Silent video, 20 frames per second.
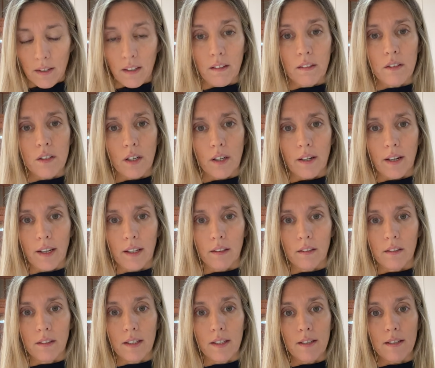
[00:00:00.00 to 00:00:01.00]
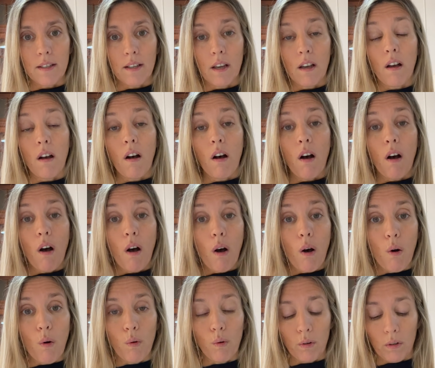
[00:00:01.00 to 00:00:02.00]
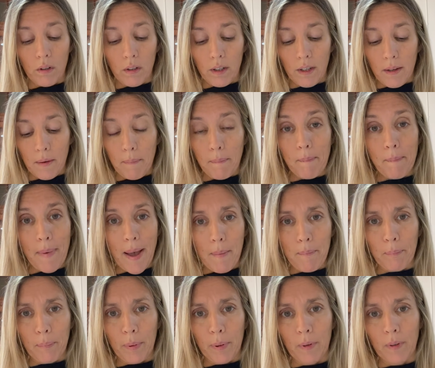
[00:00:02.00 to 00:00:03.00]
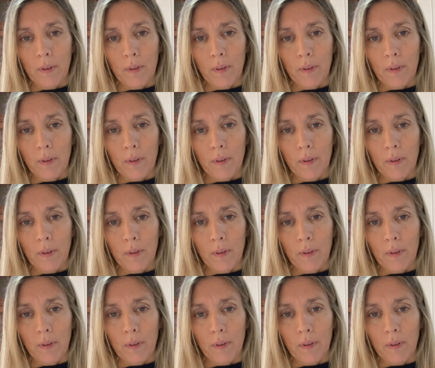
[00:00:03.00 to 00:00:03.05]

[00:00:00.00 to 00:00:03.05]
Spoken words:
integrate this own map,